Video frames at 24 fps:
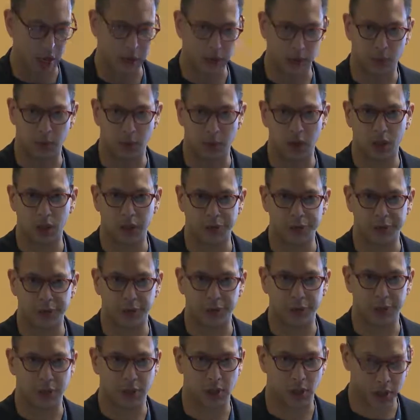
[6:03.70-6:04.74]
and the work of
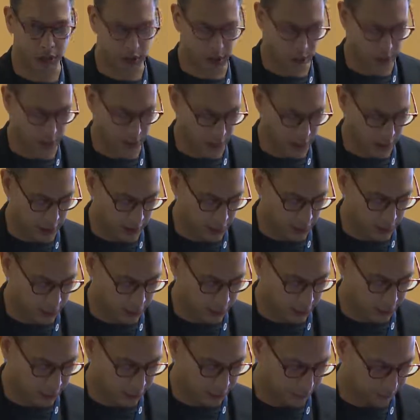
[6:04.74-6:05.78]
civil society
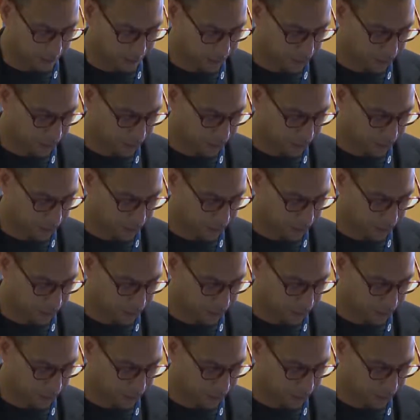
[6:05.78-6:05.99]
organizations.